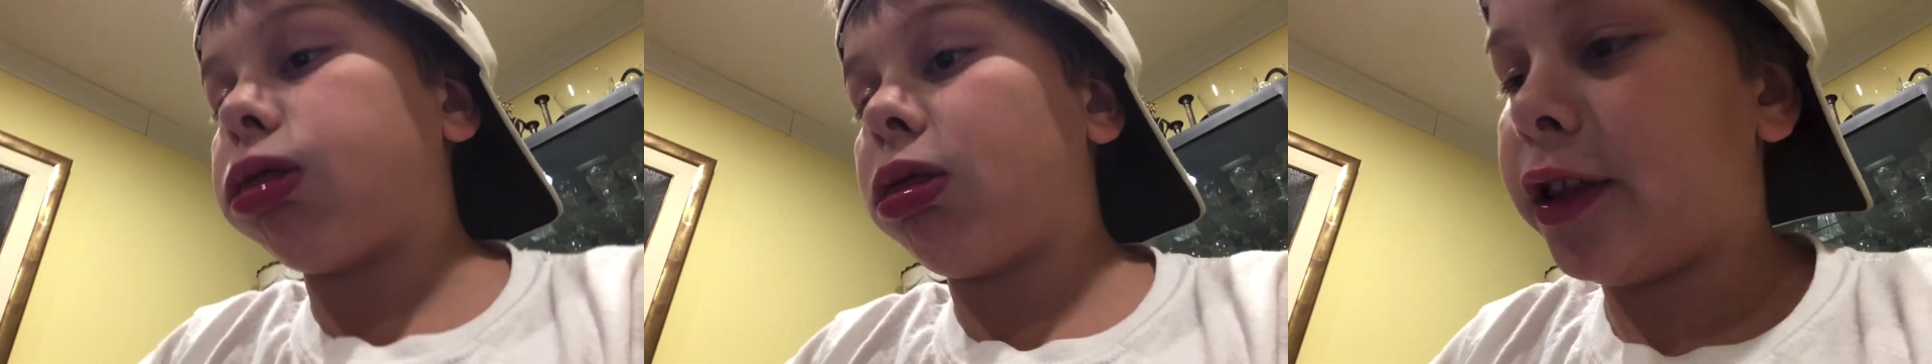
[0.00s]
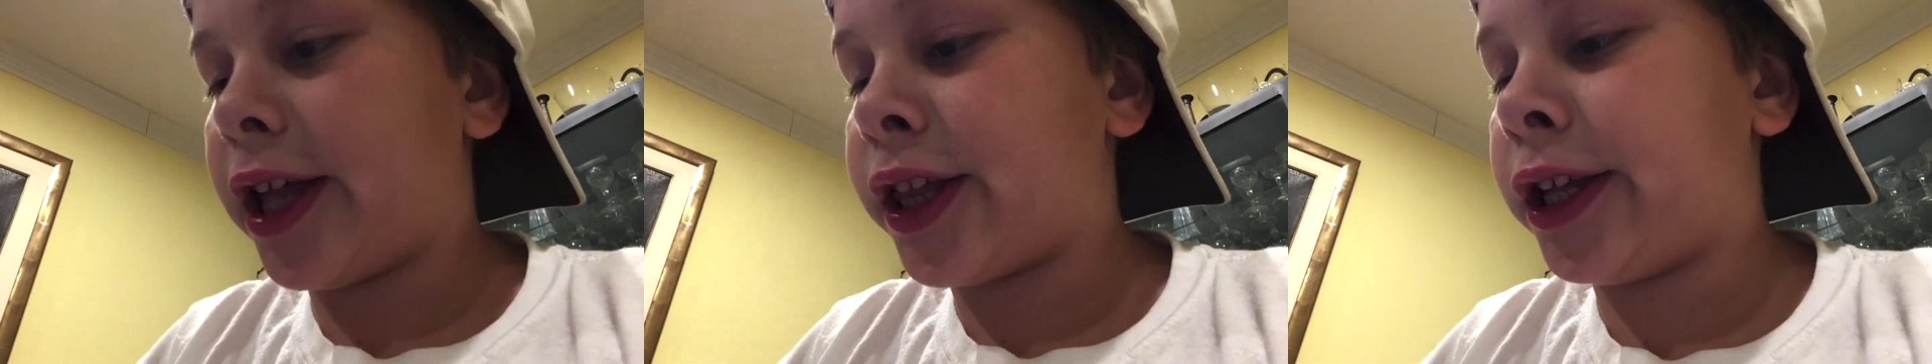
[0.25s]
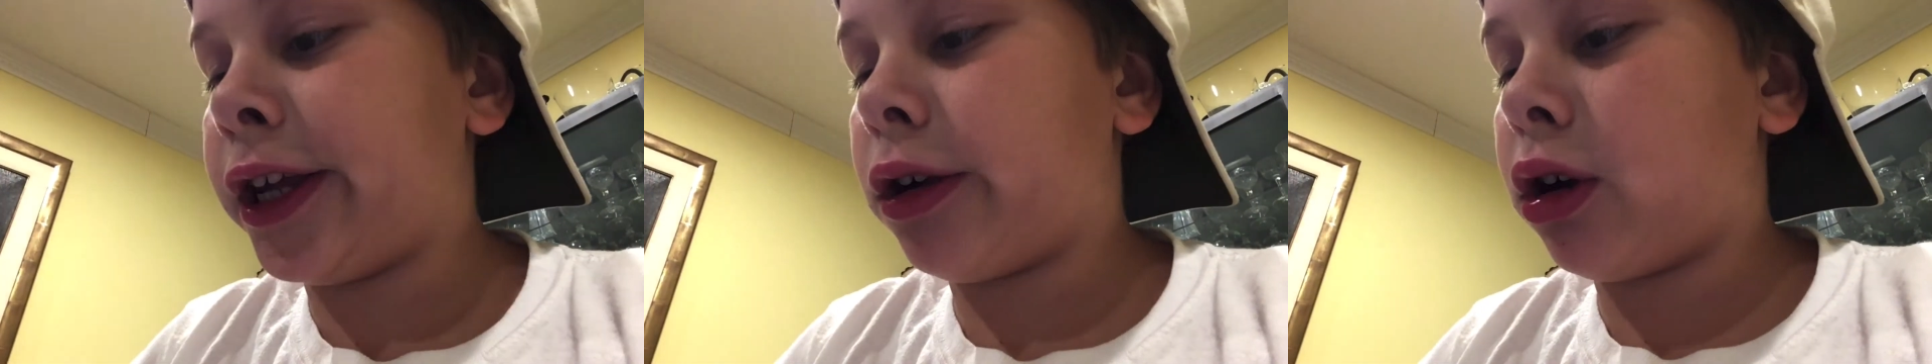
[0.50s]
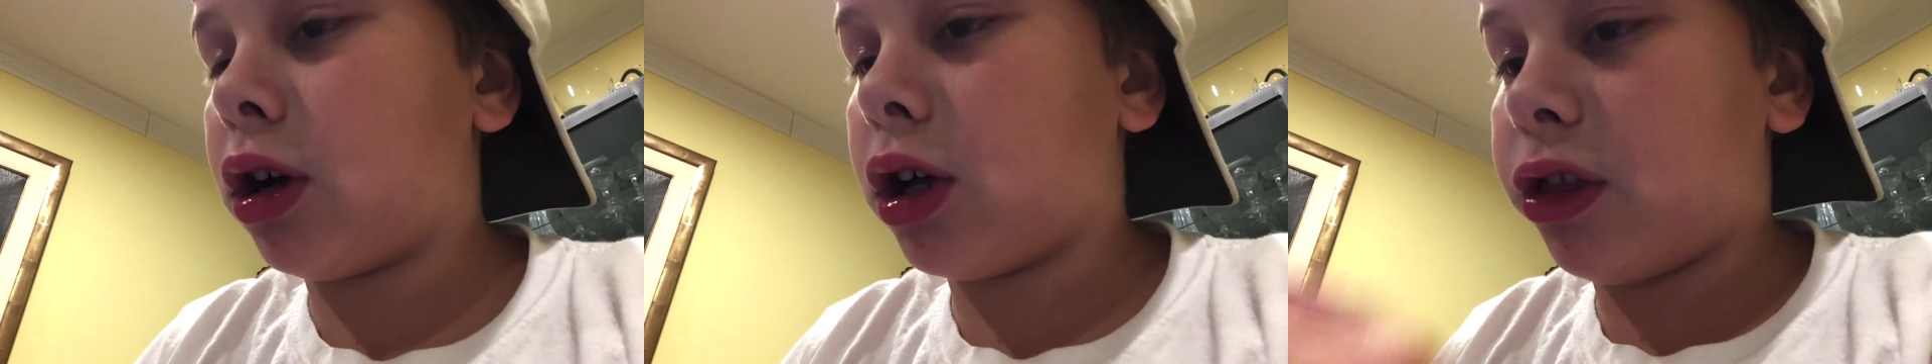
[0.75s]
This here,
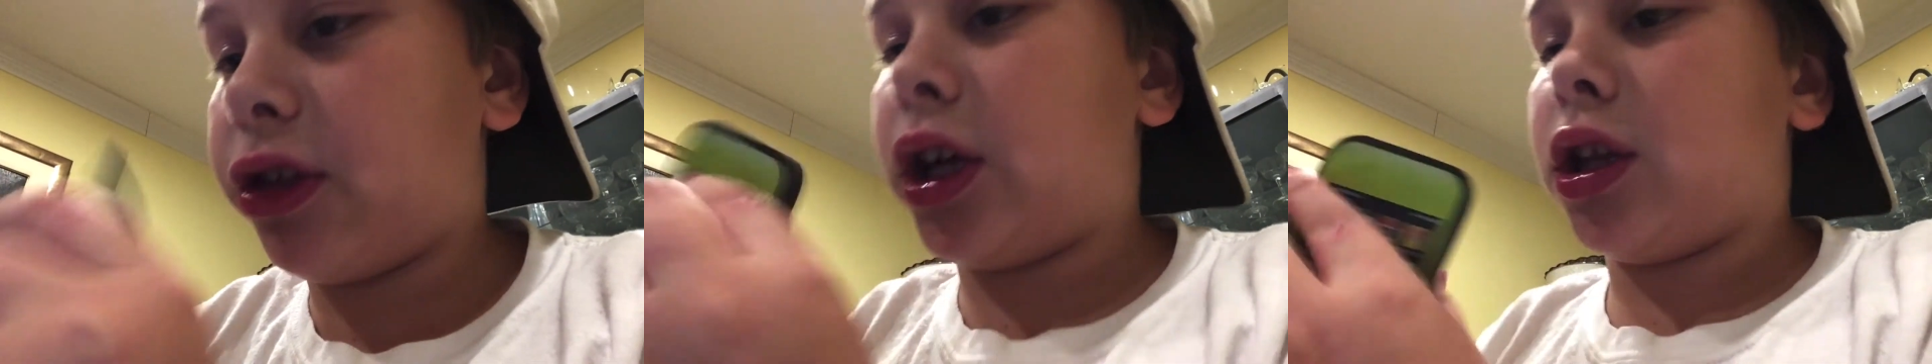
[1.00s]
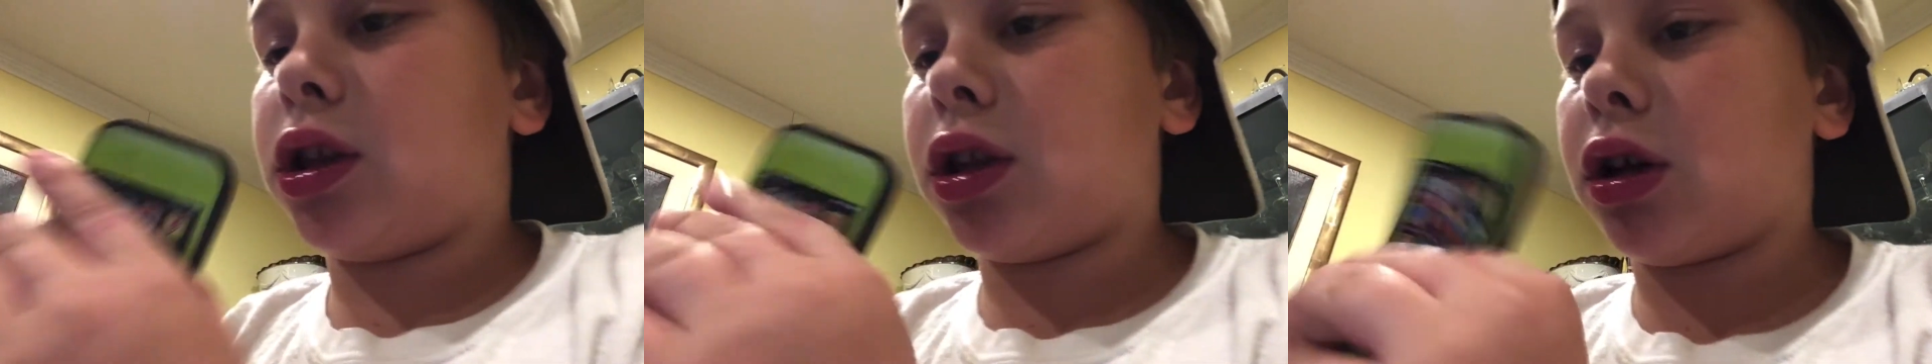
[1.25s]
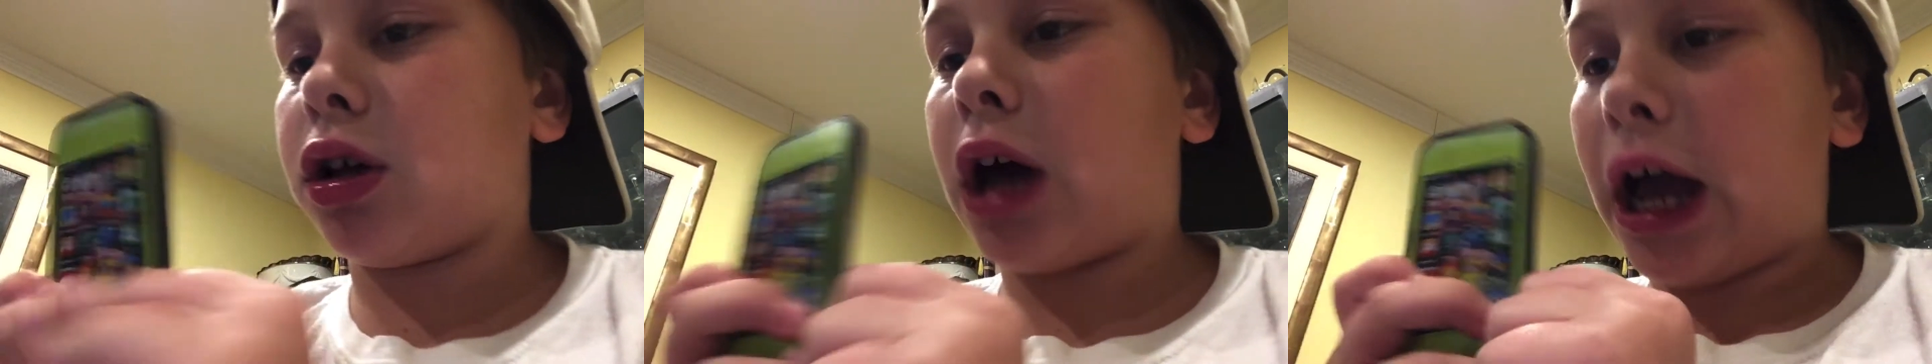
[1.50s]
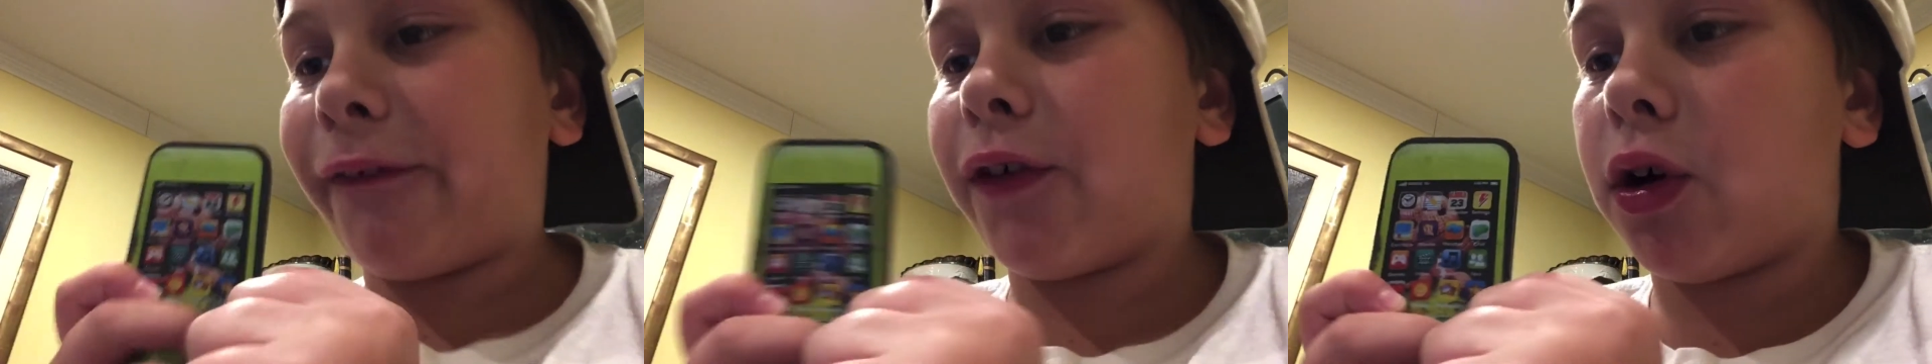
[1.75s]
this
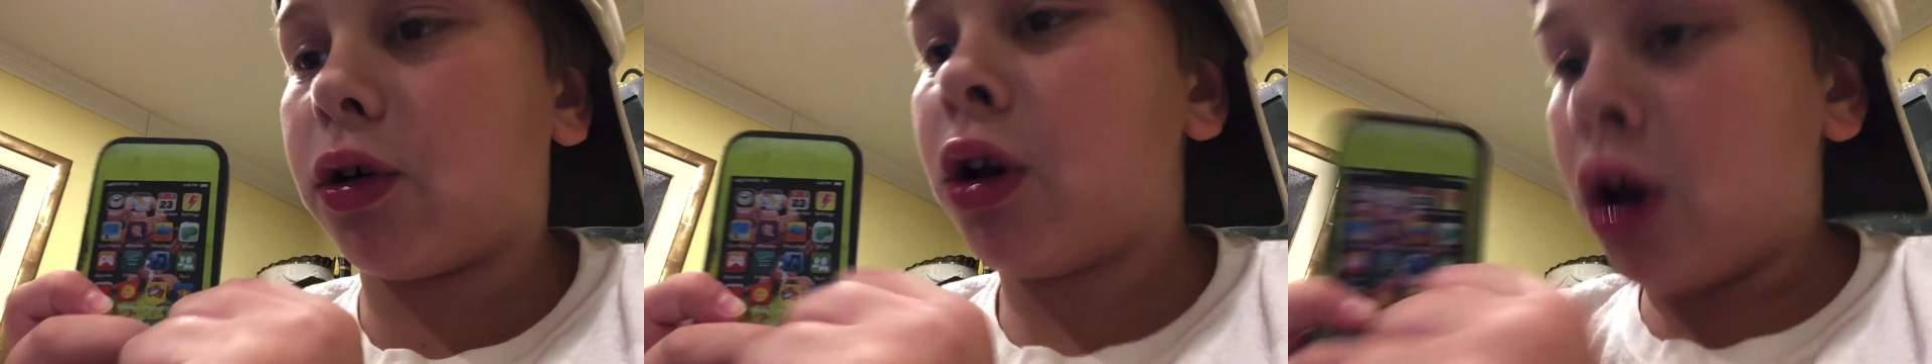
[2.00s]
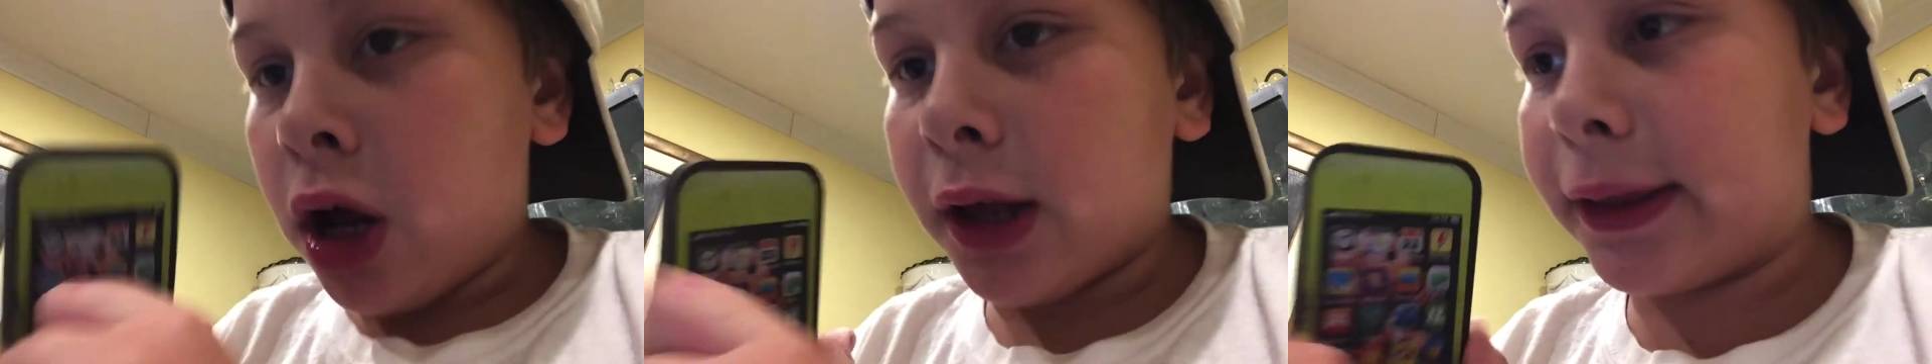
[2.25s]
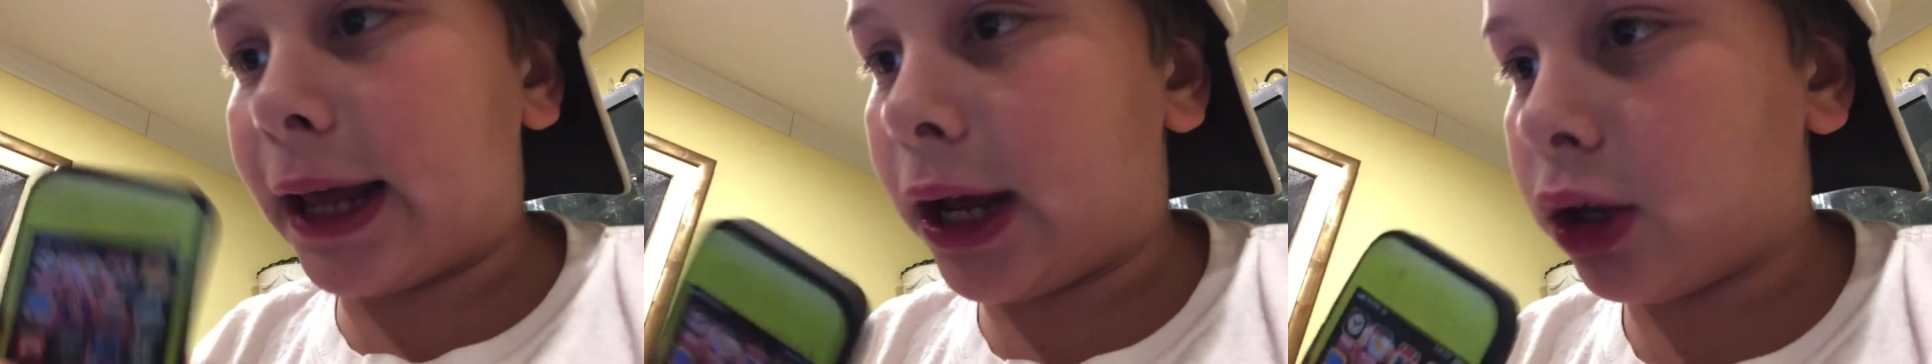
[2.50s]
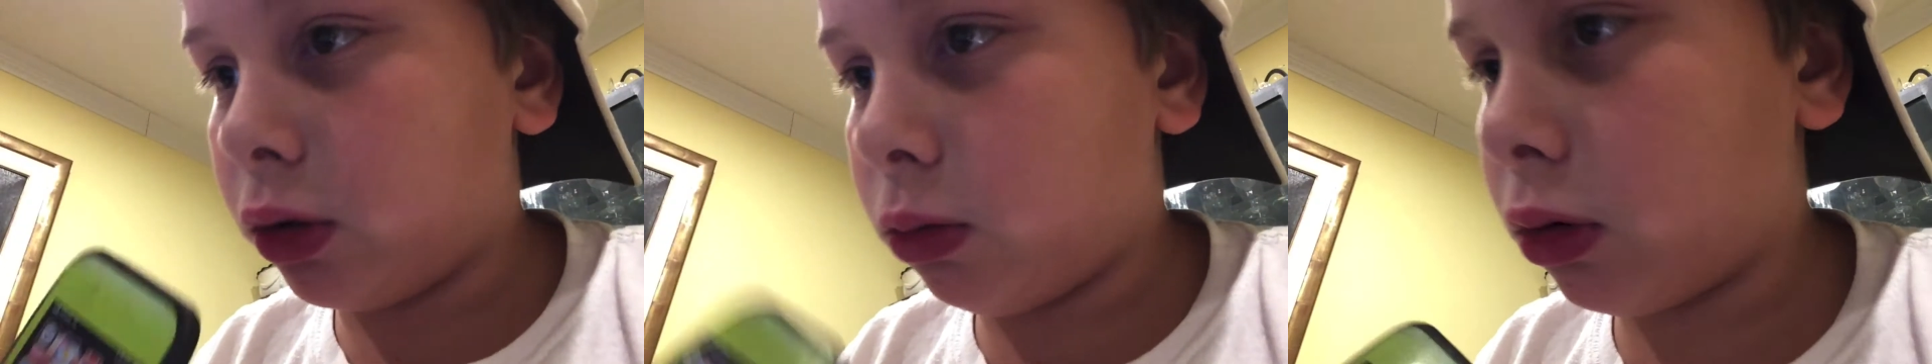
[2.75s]
iPhone that
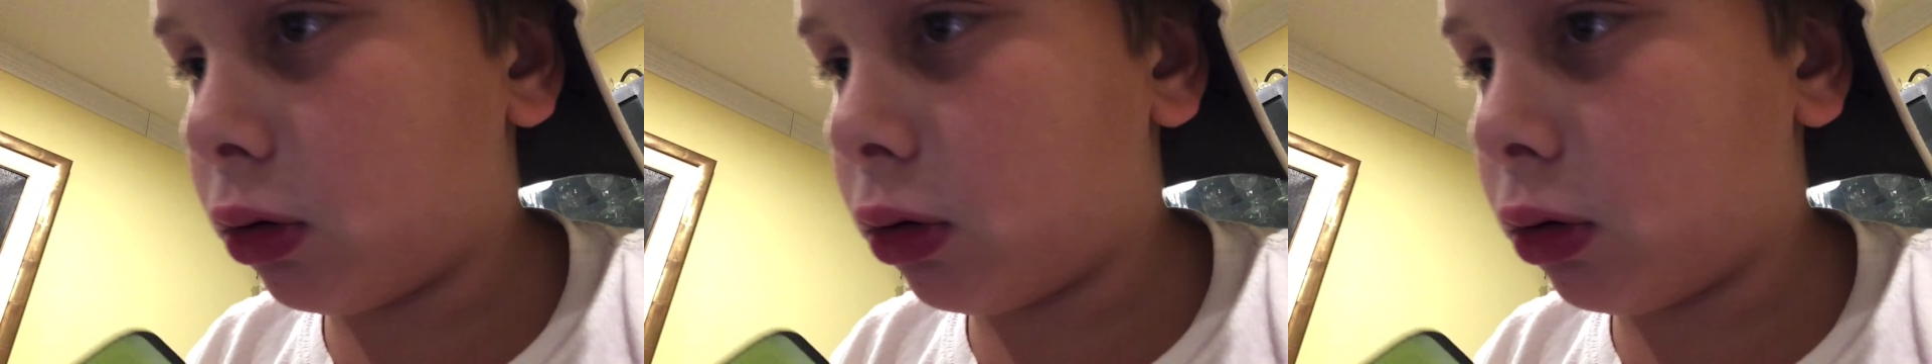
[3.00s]
you would